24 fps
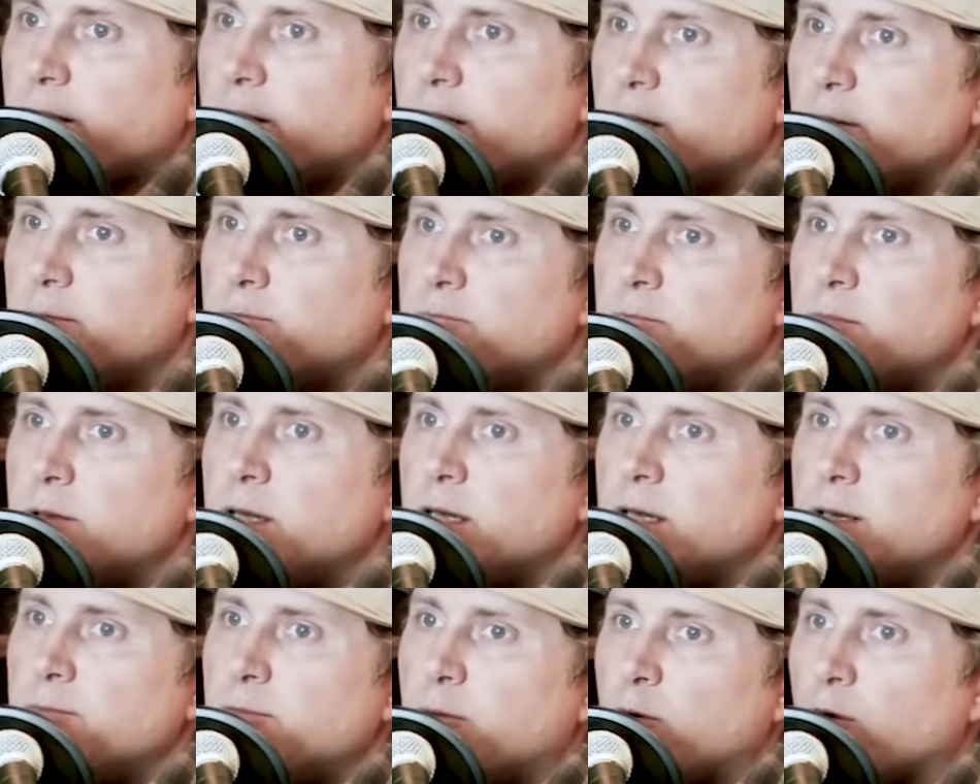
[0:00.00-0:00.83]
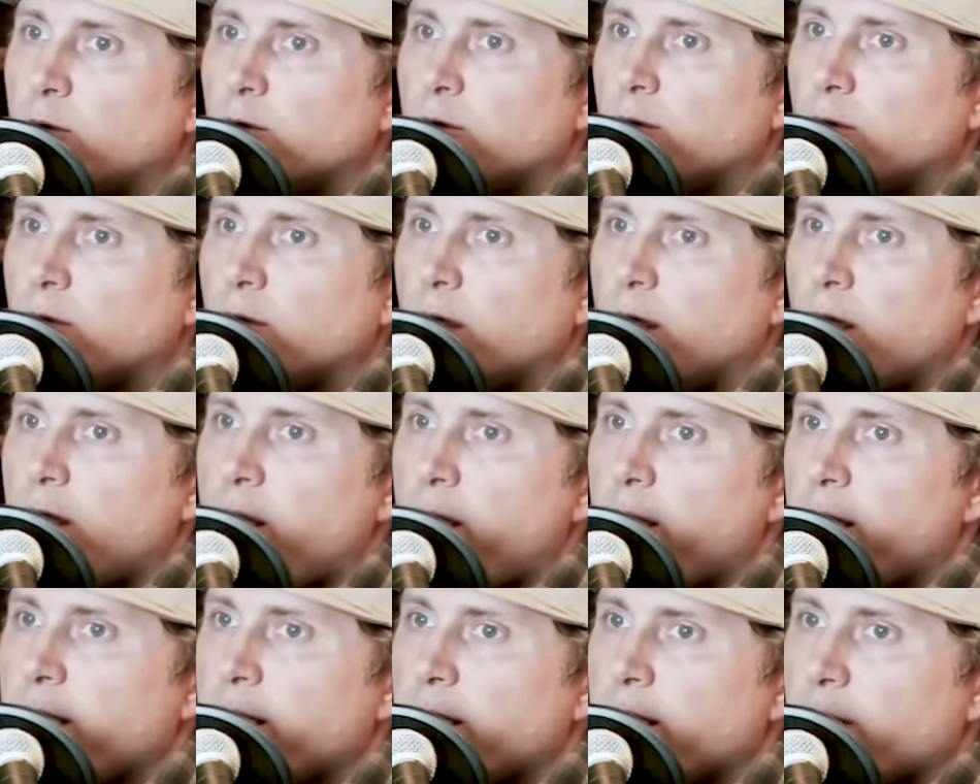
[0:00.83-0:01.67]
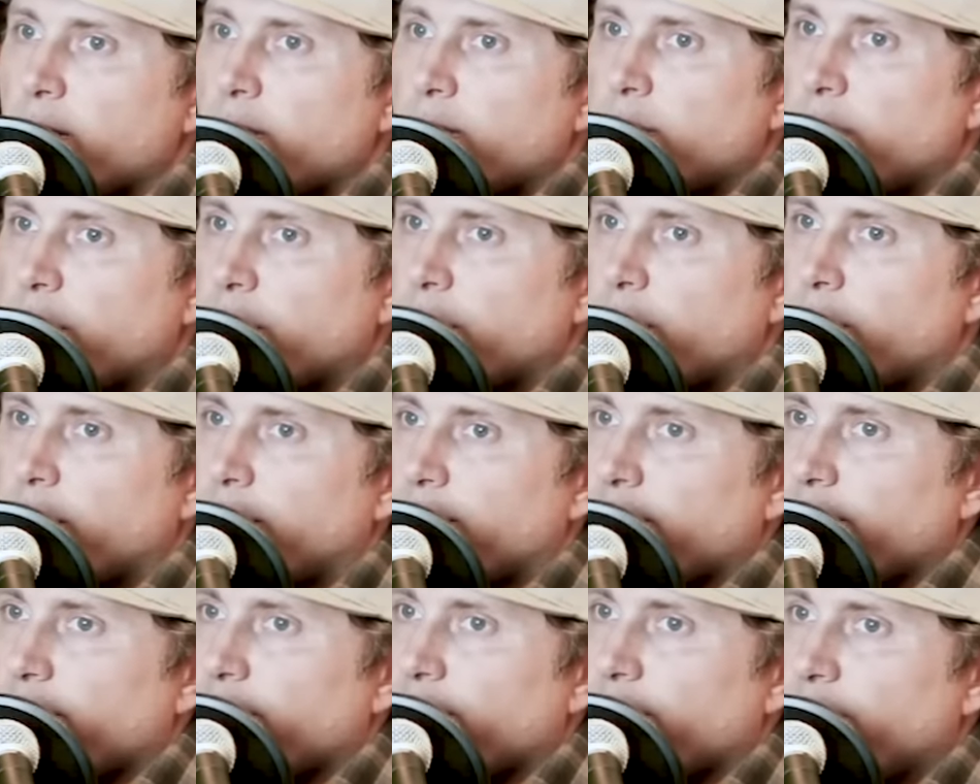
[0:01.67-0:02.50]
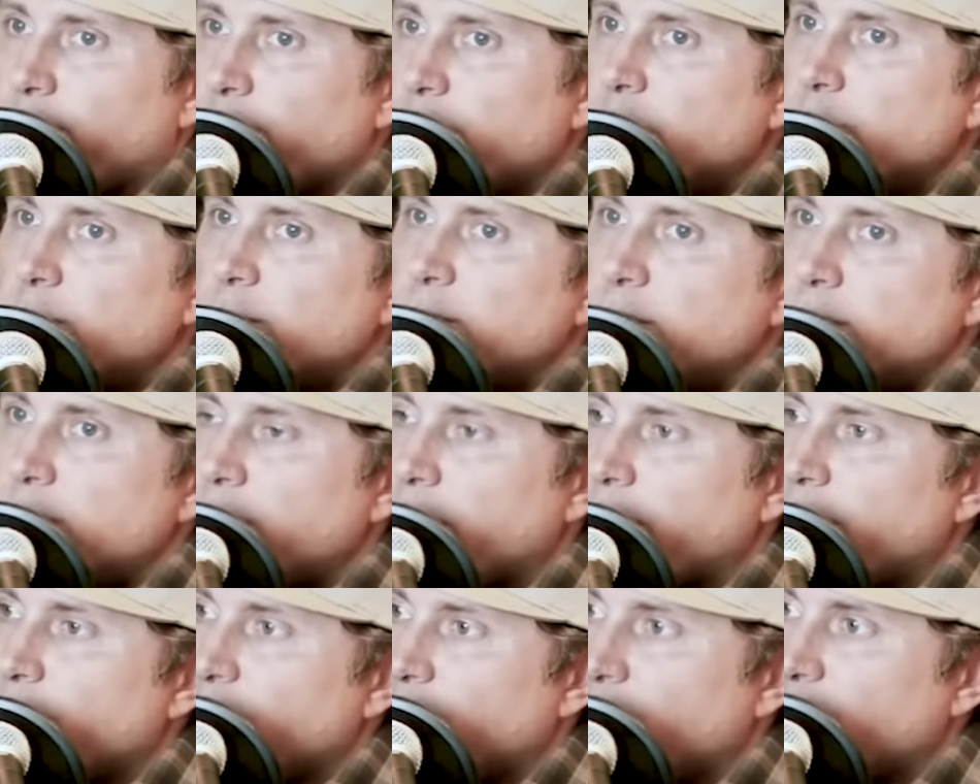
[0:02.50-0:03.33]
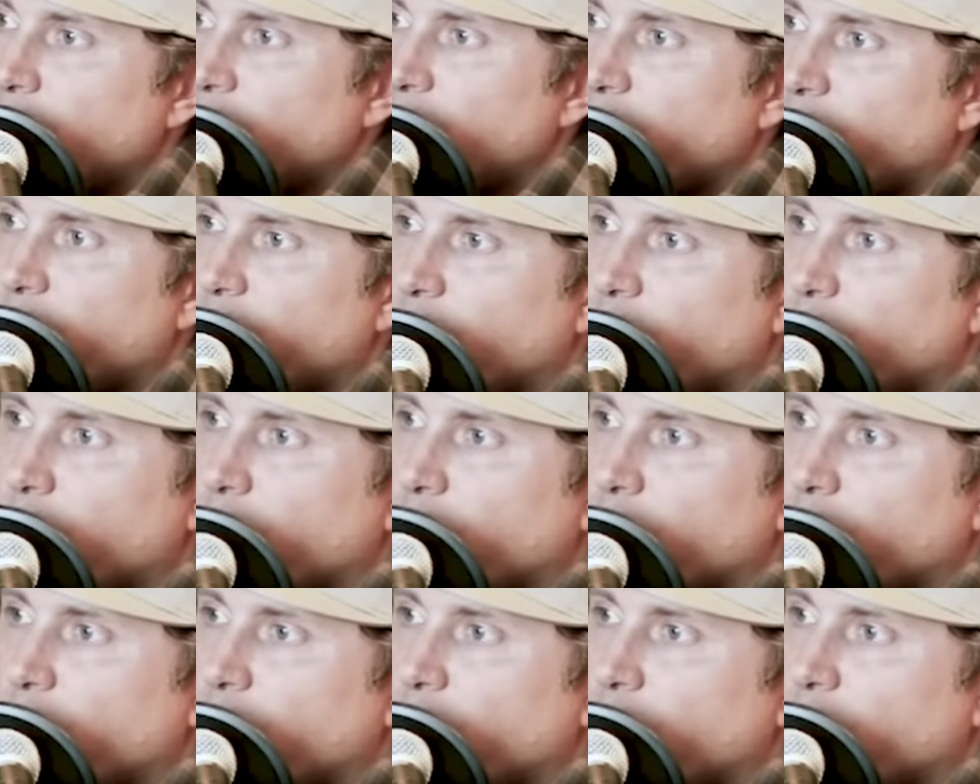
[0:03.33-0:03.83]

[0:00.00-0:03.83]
I think people their vision statement for